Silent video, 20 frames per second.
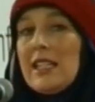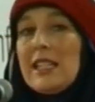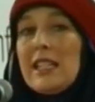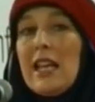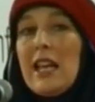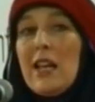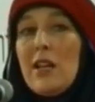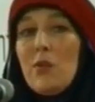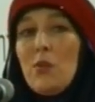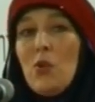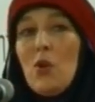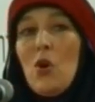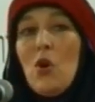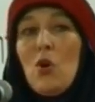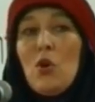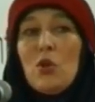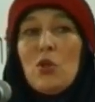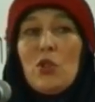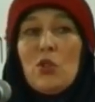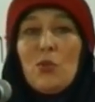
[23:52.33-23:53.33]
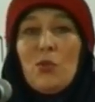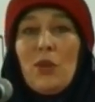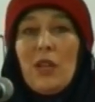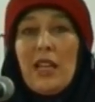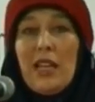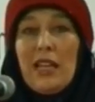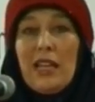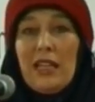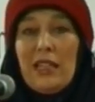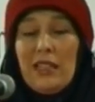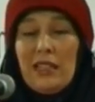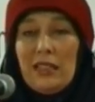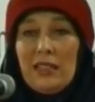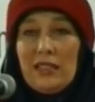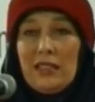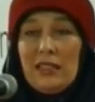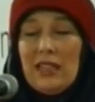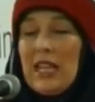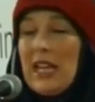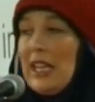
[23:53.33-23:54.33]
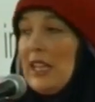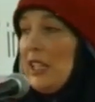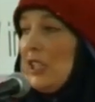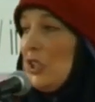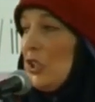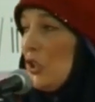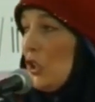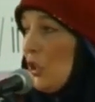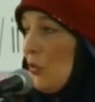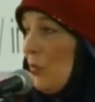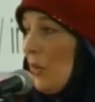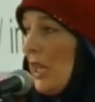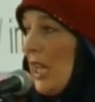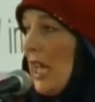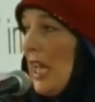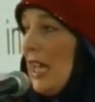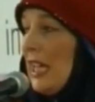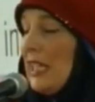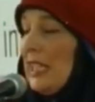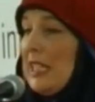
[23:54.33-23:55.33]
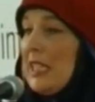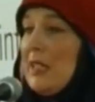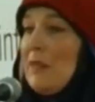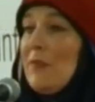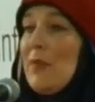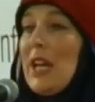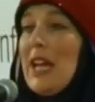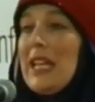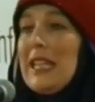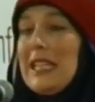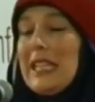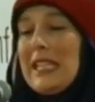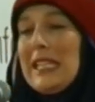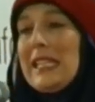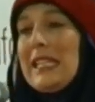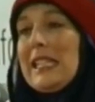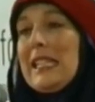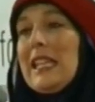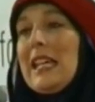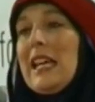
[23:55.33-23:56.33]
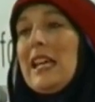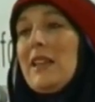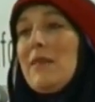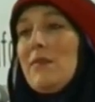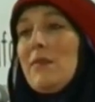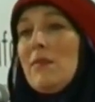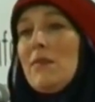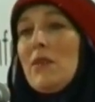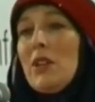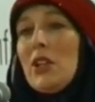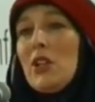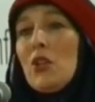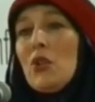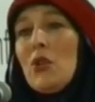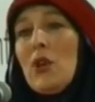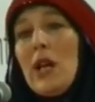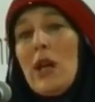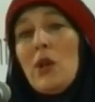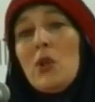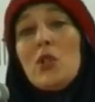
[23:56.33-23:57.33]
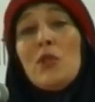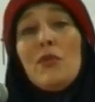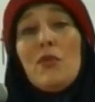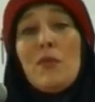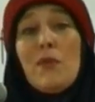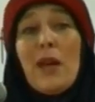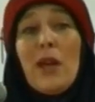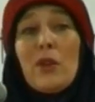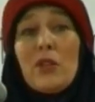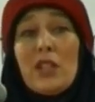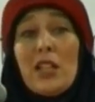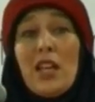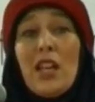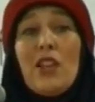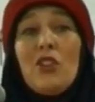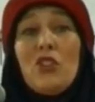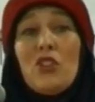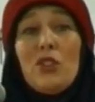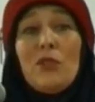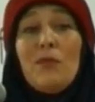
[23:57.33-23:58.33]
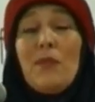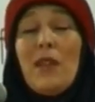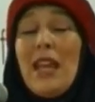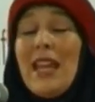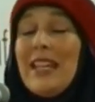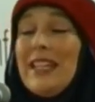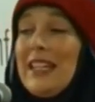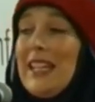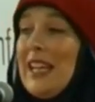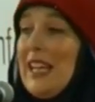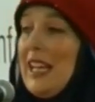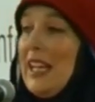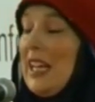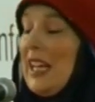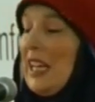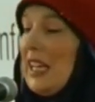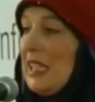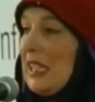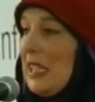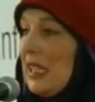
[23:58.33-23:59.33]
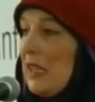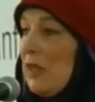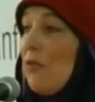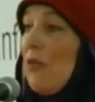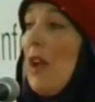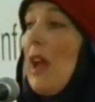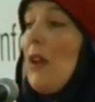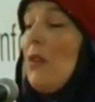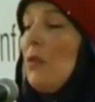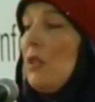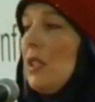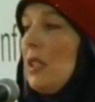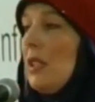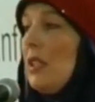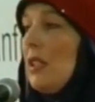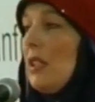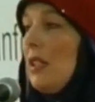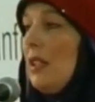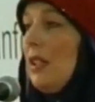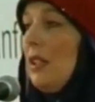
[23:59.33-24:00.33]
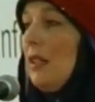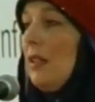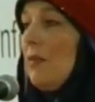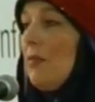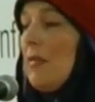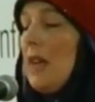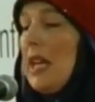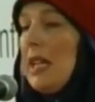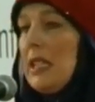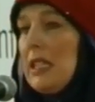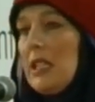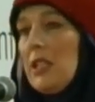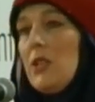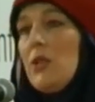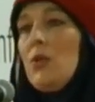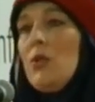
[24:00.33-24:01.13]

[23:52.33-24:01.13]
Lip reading: And as I walked away, I looked behind, and by this time a crowd of about 100 men had surrounded my